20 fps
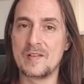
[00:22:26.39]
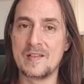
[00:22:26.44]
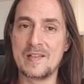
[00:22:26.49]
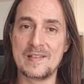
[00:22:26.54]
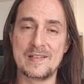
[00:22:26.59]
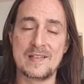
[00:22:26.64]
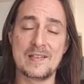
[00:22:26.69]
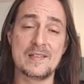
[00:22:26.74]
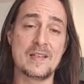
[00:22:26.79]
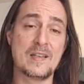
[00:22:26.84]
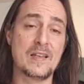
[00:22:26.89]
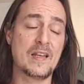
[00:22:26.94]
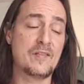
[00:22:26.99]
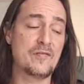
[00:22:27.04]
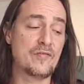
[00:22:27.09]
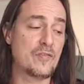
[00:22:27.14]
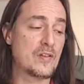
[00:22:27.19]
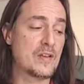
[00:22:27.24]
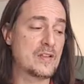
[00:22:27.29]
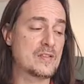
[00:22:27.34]
This is an
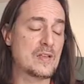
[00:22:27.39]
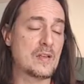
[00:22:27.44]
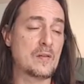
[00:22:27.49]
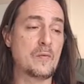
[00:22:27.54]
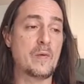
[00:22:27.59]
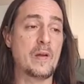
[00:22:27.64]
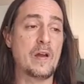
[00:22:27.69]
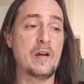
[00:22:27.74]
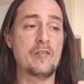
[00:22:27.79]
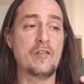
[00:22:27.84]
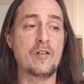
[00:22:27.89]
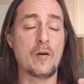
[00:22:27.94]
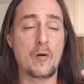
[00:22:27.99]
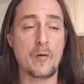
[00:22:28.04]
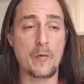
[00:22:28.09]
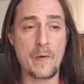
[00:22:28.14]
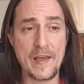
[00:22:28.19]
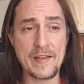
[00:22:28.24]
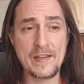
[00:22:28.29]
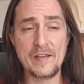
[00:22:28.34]
influence that we are
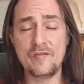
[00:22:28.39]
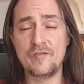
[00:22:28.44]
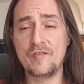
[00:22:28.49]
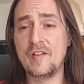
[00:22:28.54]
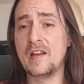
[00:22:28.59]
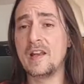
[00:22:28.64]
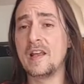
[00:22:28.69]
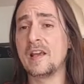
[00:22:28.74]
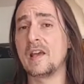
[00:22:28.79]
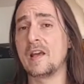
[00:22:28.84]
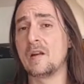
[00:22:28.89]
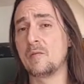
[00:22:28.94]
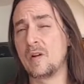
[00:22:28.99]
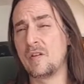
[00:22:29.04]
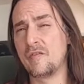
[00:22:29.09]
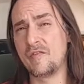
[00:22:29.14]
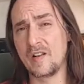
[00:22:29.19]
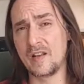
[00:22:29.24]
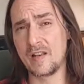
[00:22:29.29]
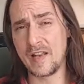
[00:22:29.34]
already feeling and will
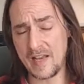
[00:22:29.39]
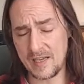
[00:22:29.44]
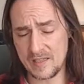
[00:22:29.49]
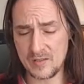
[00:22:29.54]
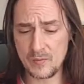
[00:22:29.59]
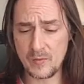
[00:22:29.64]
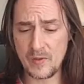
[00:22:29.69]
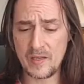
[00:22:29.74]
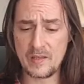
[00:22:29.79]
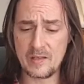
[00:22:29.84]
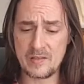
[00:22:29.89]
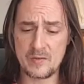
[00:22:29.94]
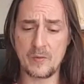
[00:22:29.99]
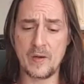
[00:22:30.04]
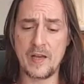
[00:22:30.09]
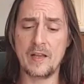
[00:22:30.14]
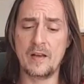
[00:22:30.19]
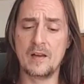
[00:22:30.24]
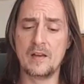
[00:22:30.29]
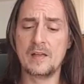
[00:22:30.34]
feel next week as
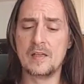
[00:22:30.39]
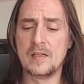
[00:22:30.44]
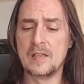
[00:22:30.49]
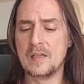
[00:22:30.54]
well.